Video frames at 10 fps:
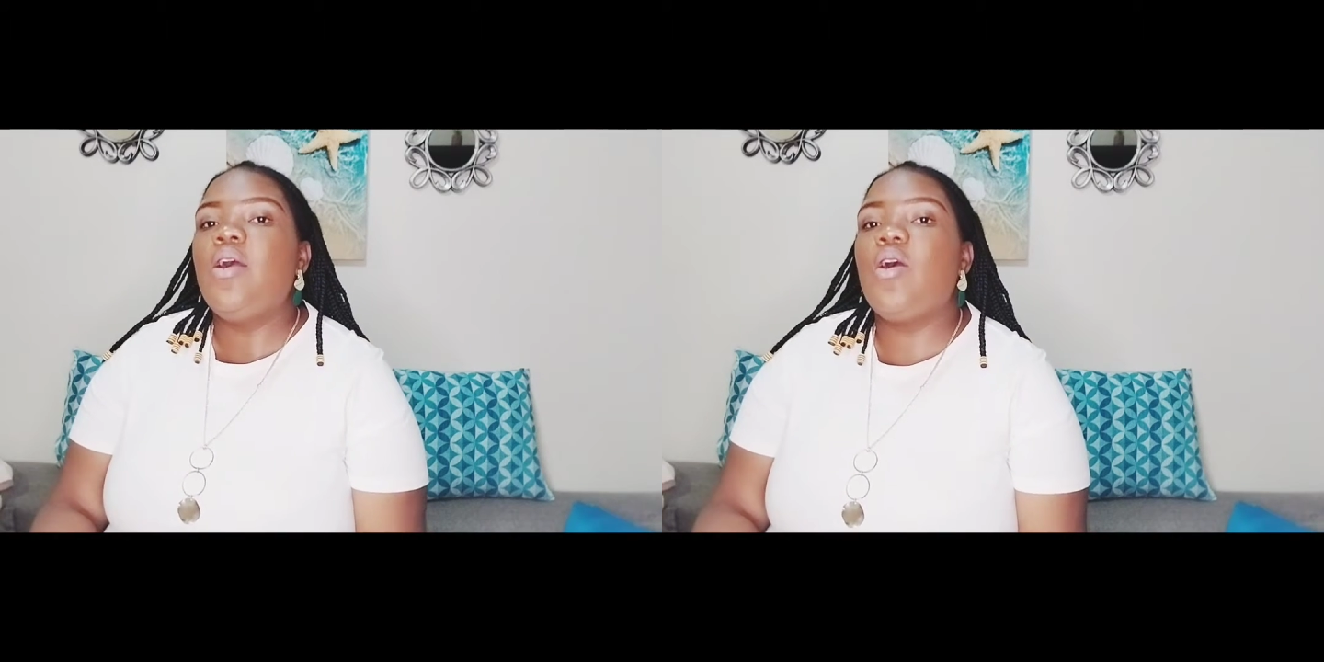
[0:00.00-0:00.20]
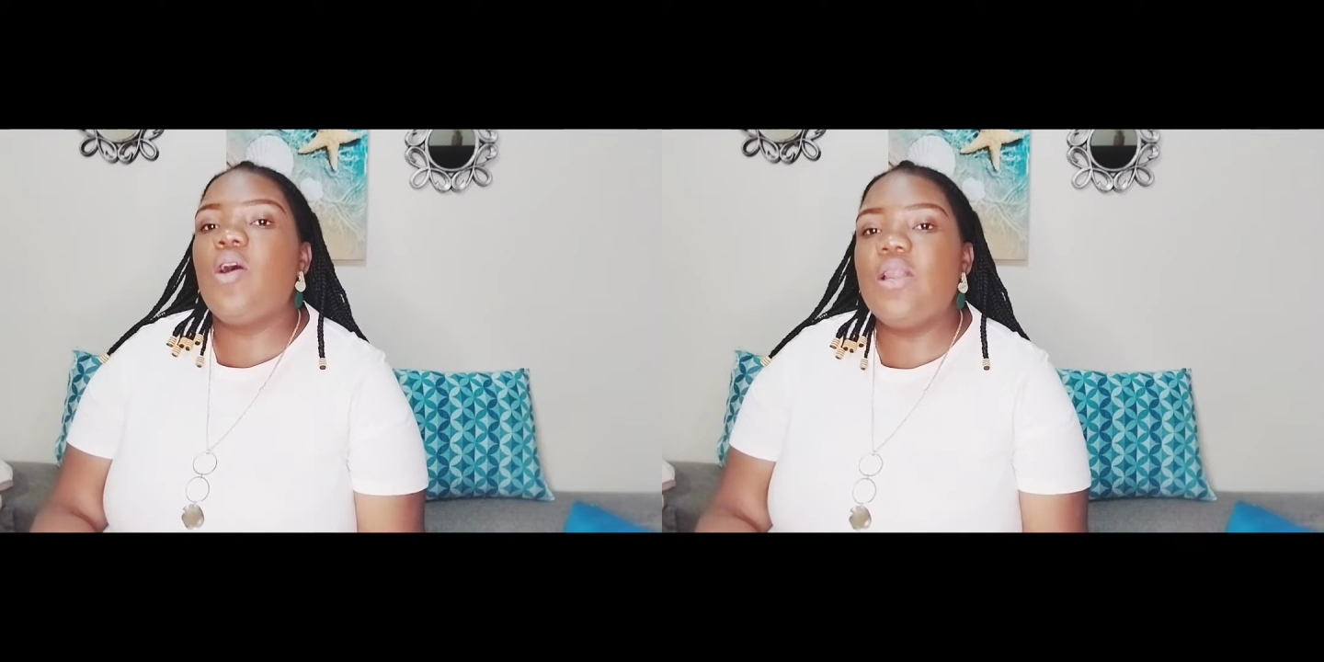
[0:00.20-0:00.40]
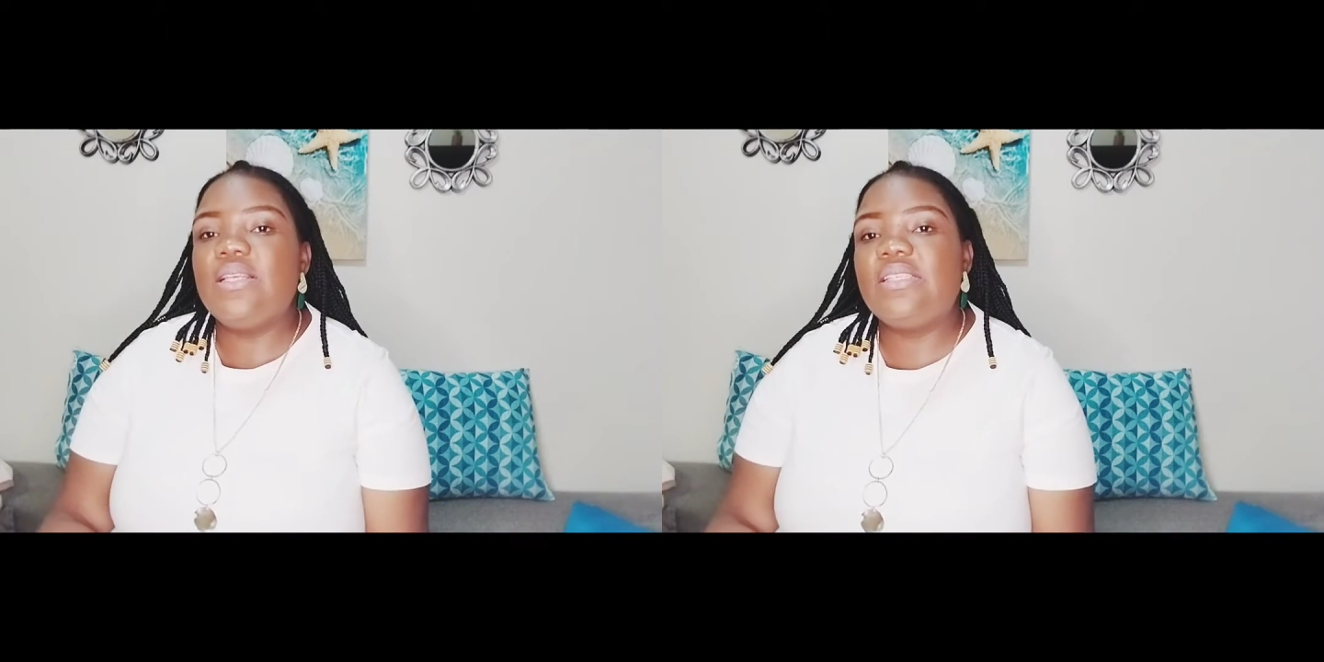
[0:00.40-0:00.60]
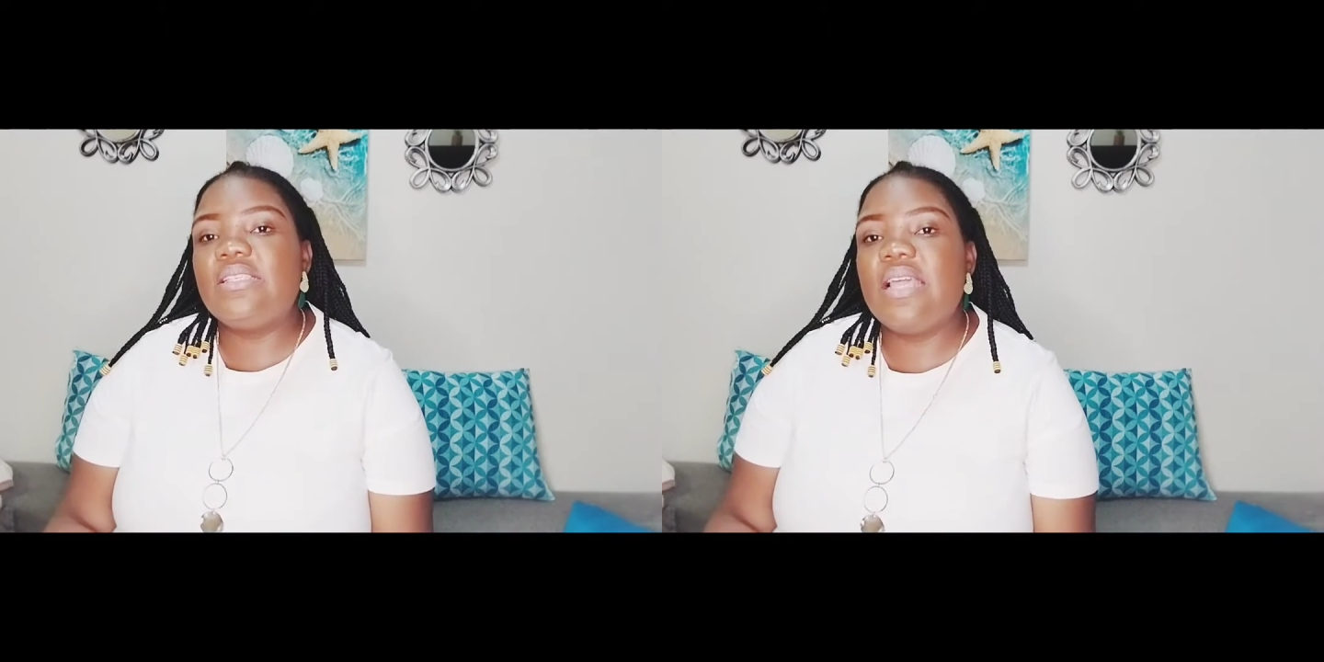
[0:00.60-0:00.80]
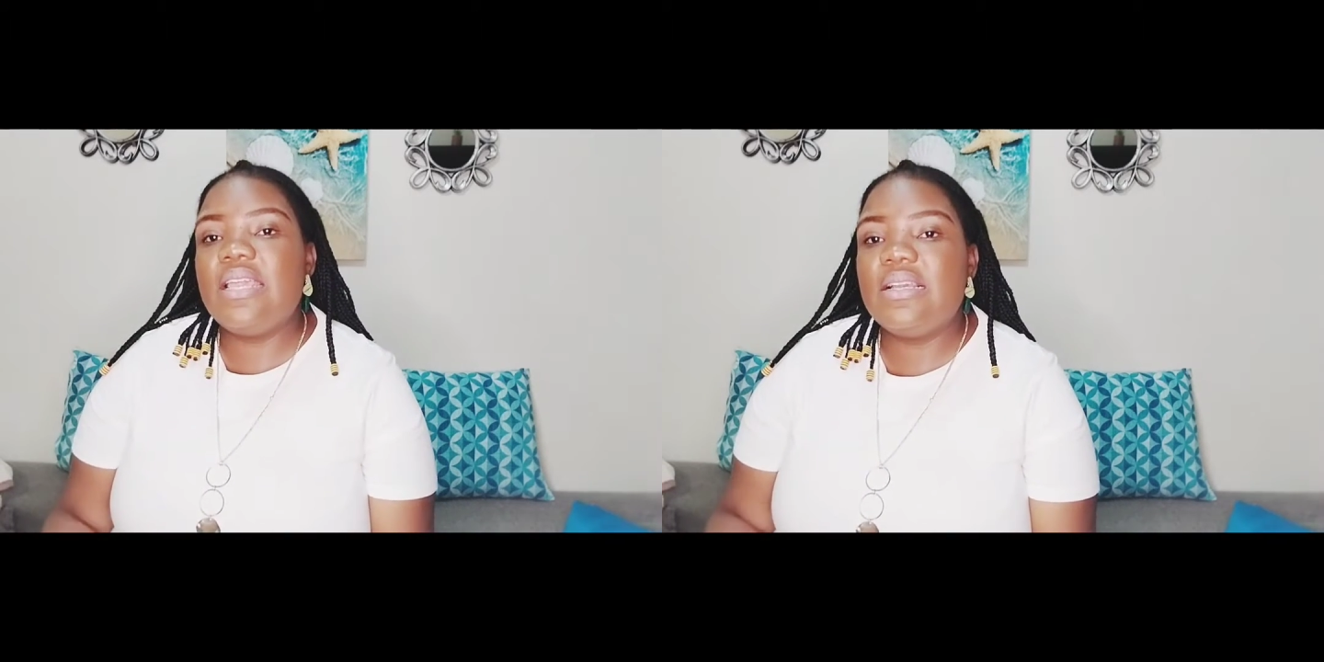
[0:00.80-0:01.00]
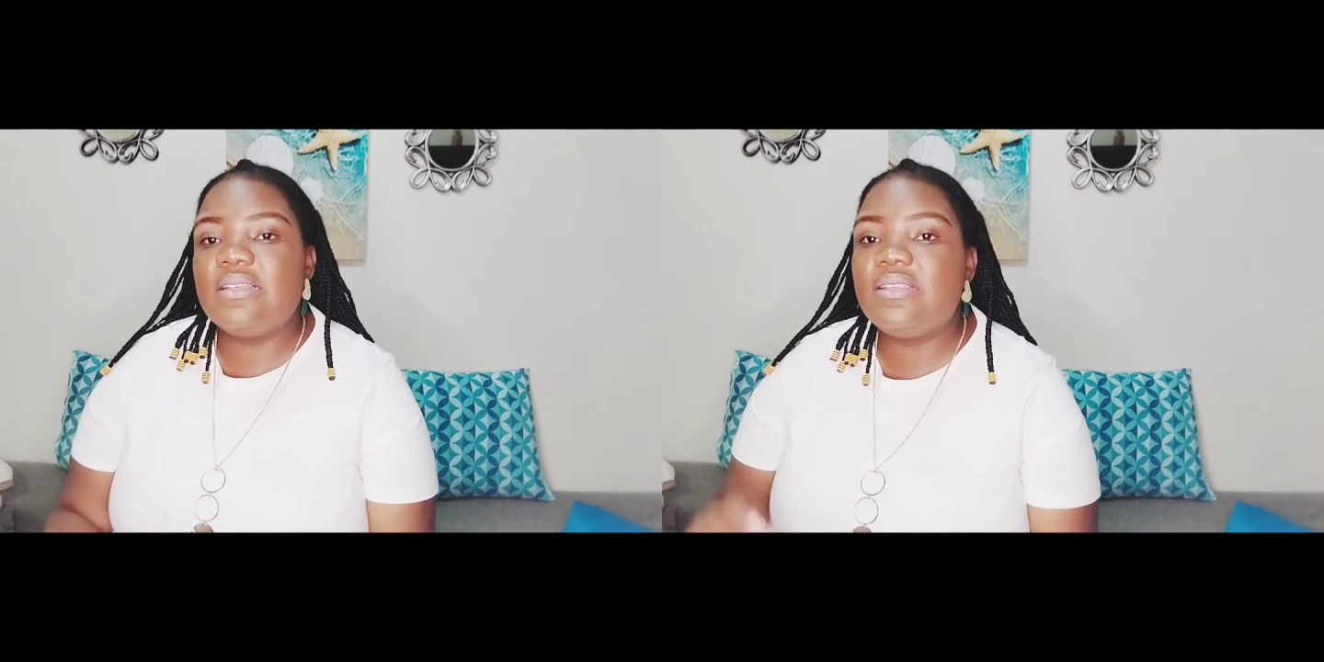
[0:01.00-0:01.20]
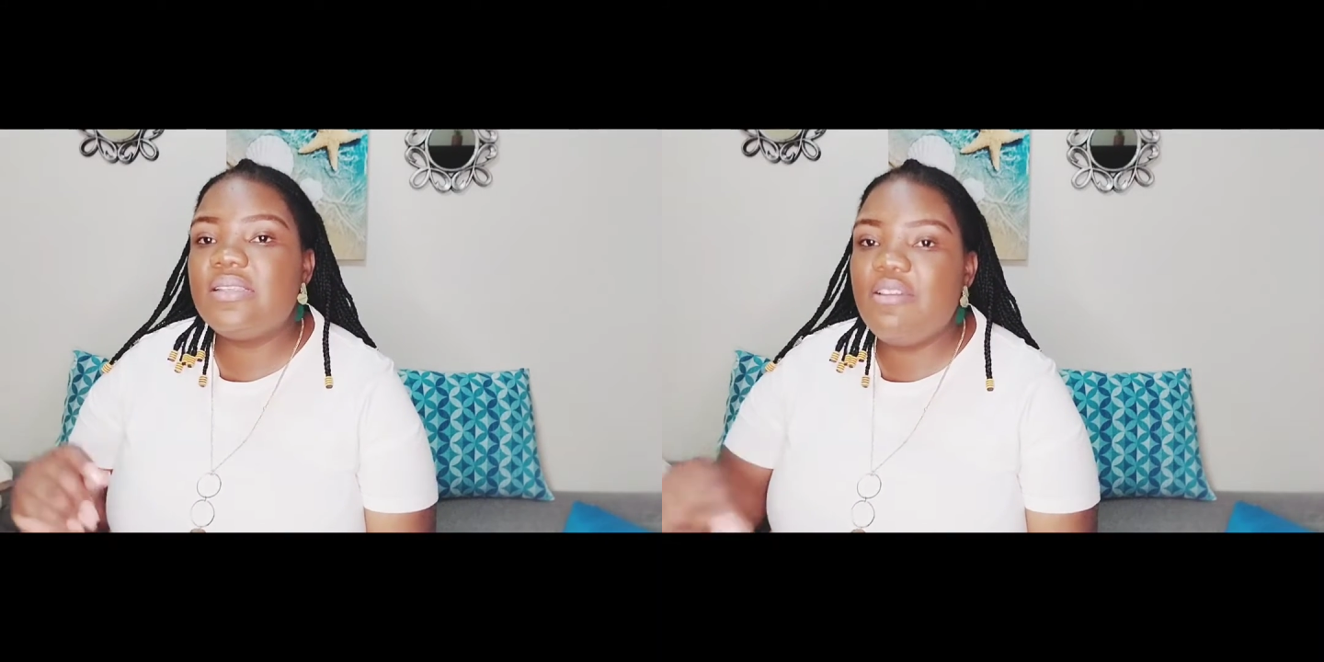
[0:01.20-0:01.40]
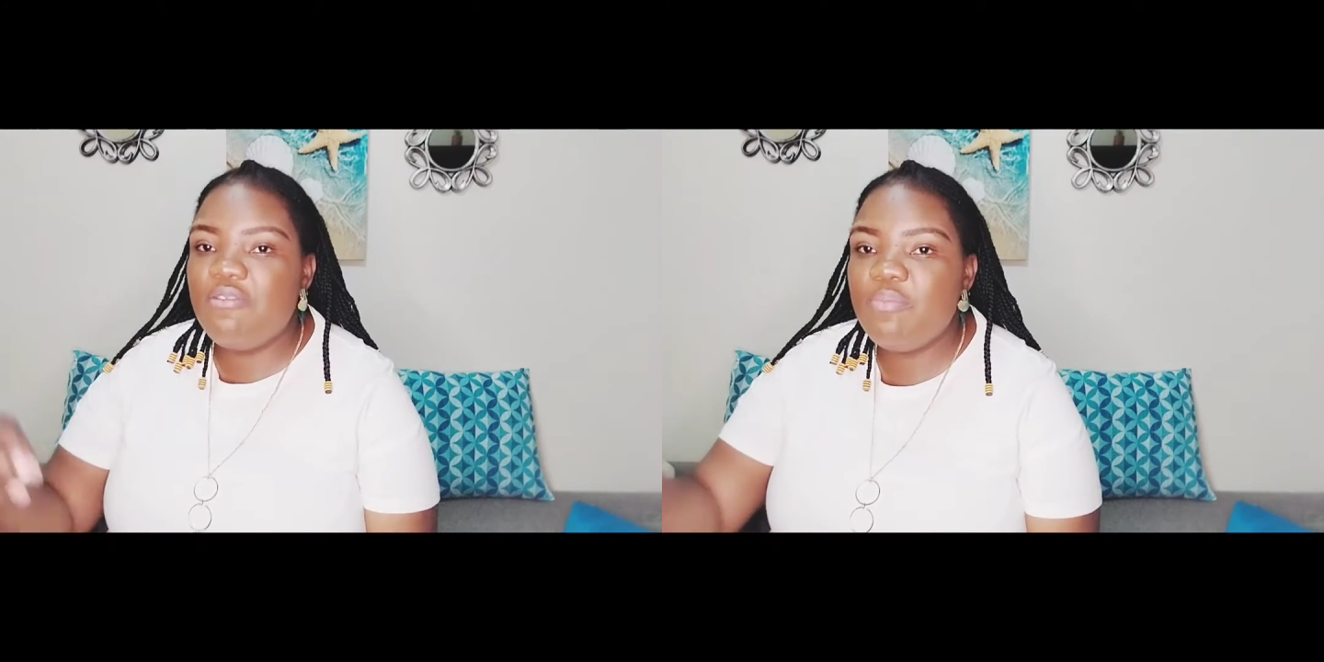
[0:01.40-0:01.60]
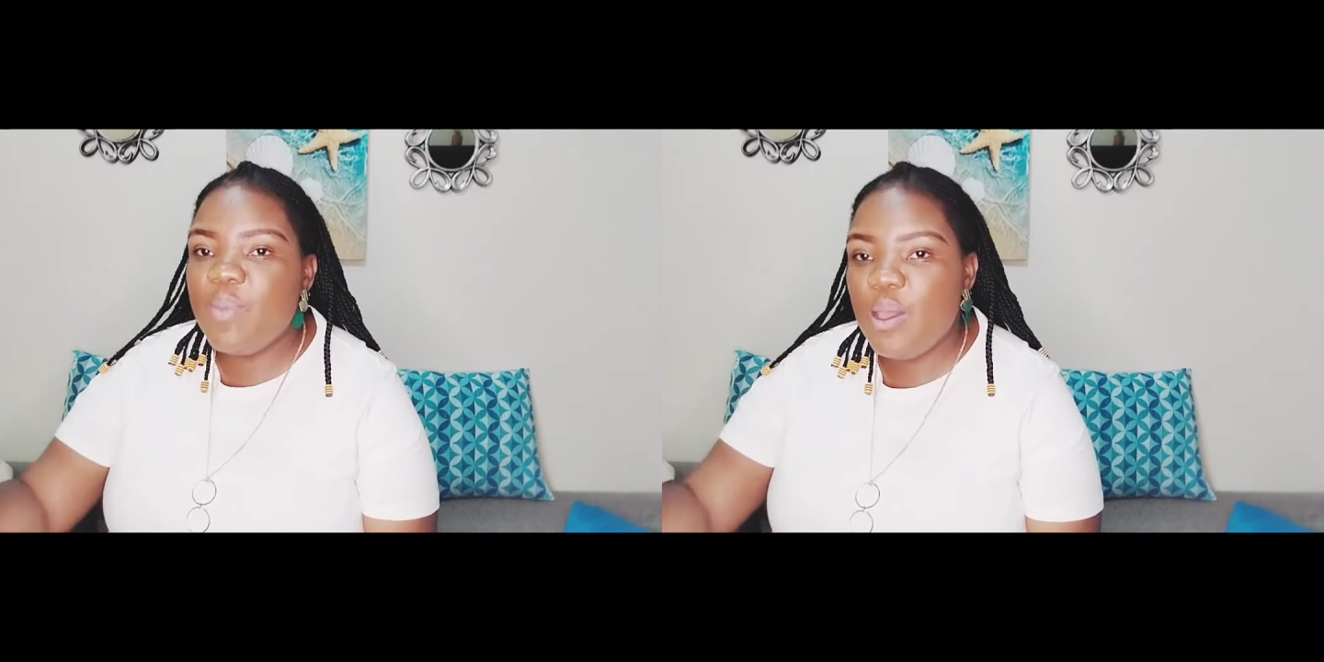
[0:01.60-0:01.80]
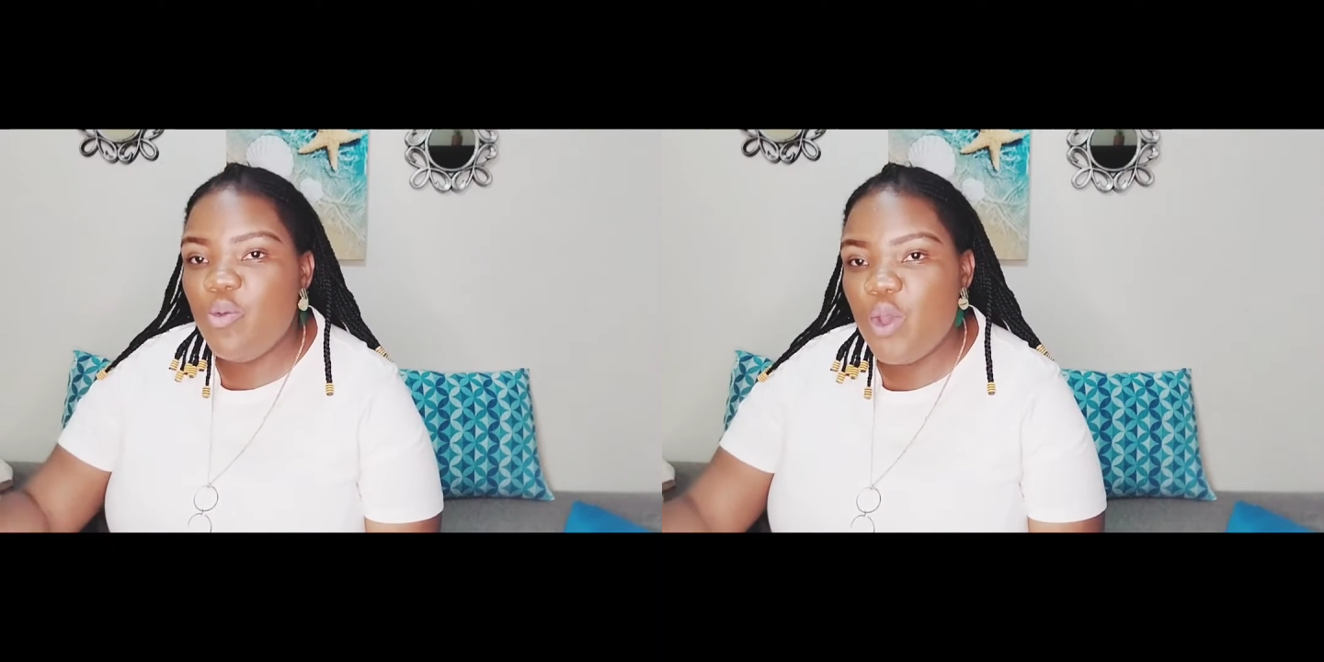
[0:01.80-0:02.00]
God is saying, serve
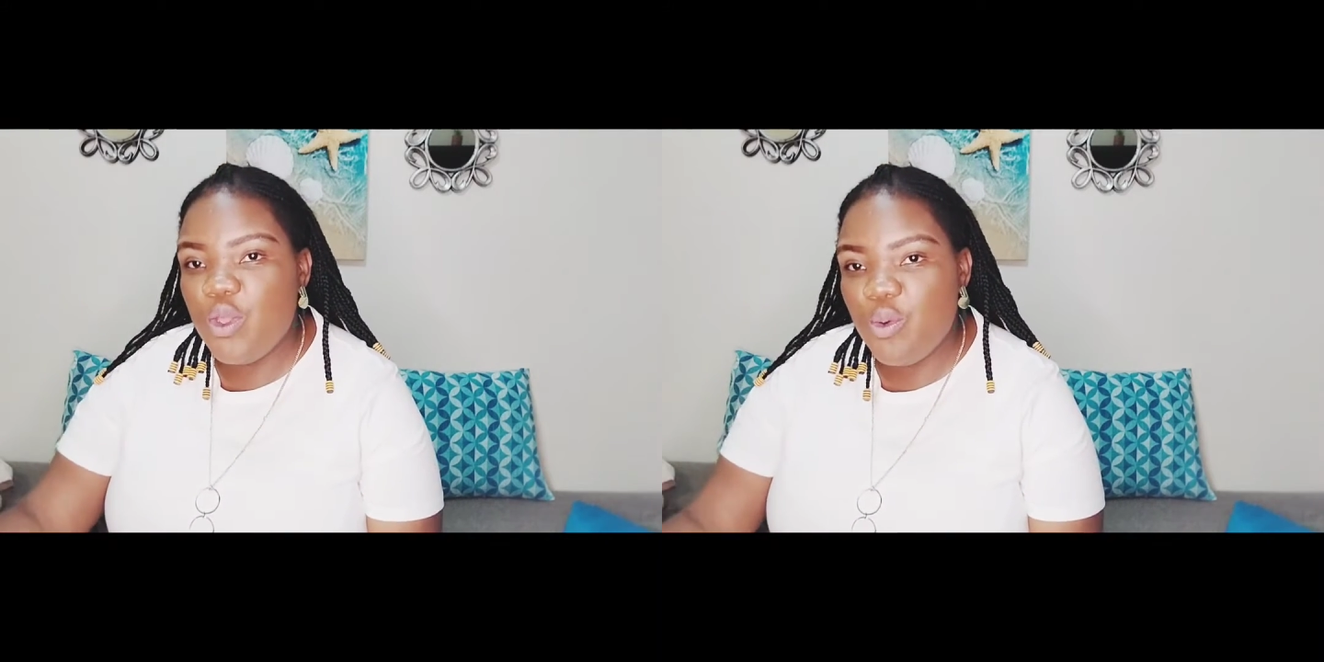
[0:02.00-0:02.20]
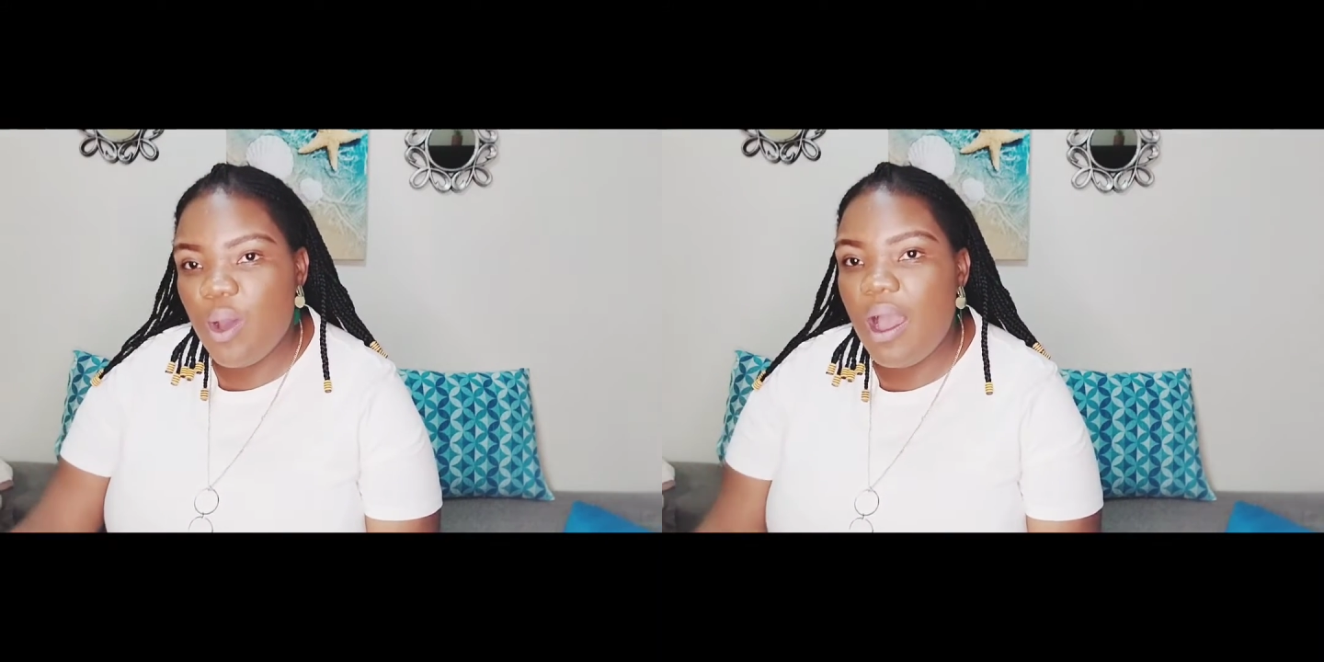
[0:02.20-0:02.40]
me where you